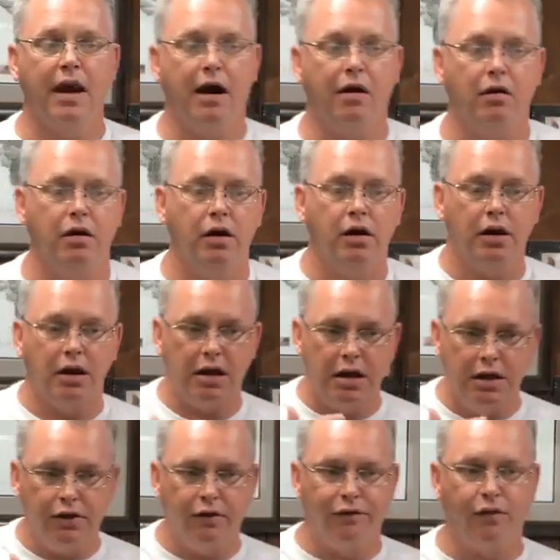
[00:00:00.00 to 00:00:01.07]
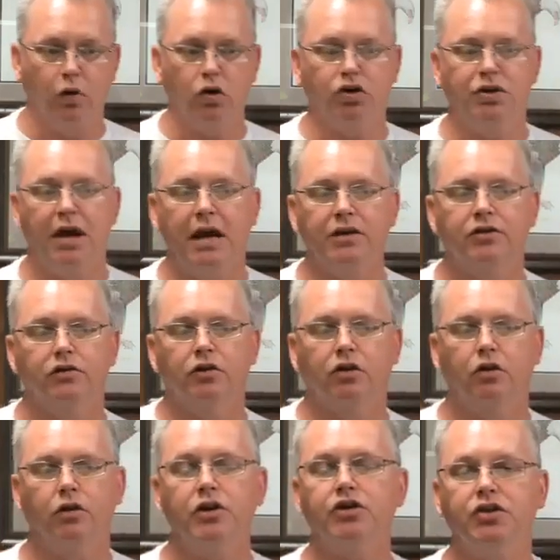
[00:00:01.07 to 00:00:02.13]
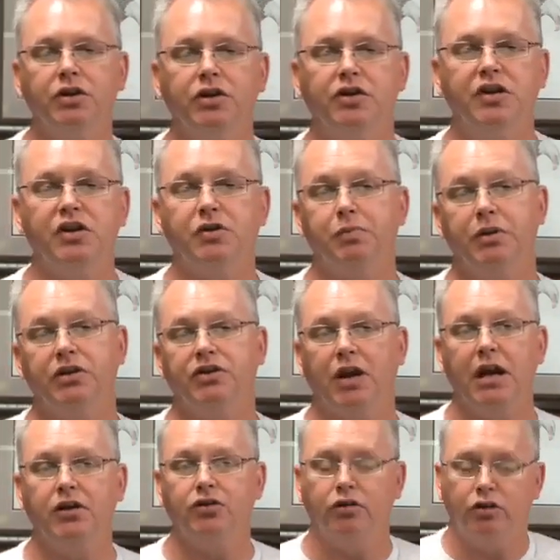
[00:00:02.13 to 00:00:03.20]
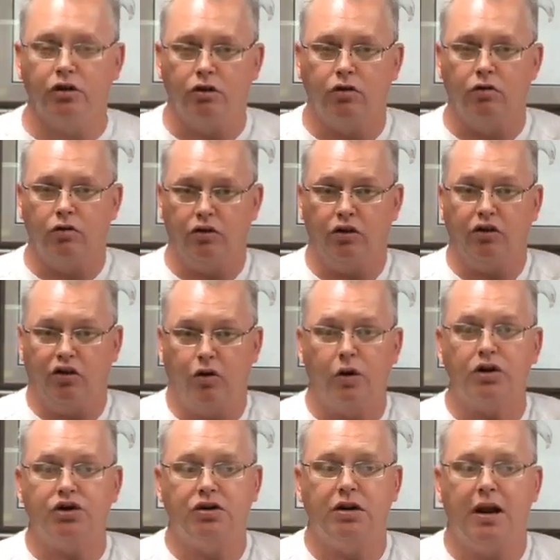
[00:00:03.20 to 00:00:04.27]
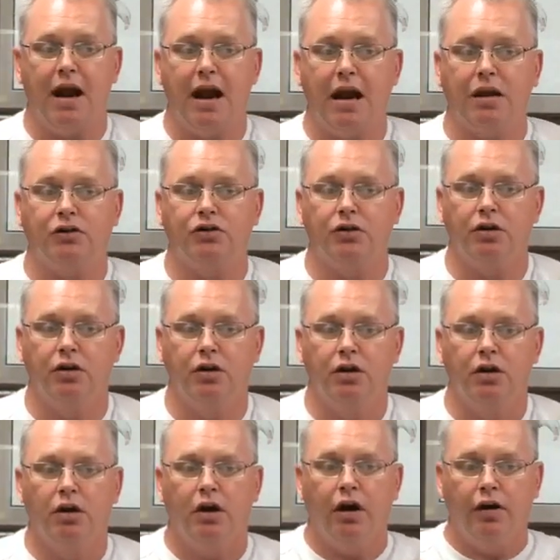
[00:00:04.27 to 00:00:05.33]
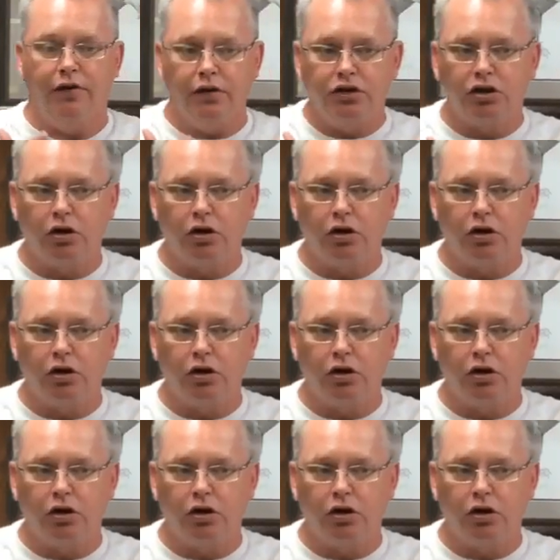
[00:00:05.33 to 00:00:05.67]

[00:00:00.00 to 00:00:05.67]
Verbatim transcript: Now, in the first days of the Christian dispensation, the, the Christian age, uh,